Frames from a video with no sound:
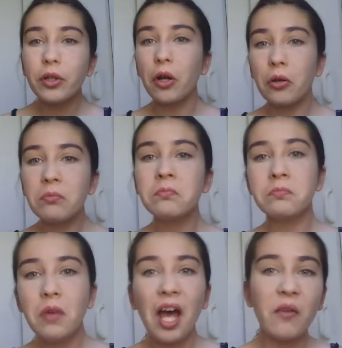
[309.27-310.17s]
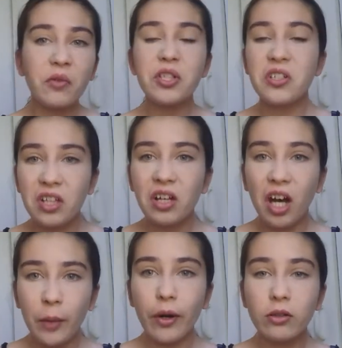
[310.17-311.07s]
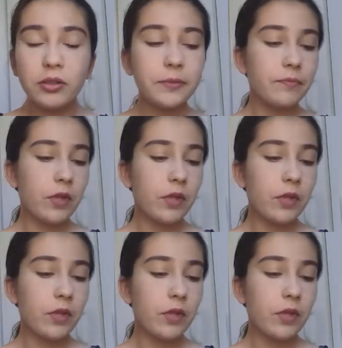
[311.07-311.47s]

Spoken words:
you know, average thick eyebrows.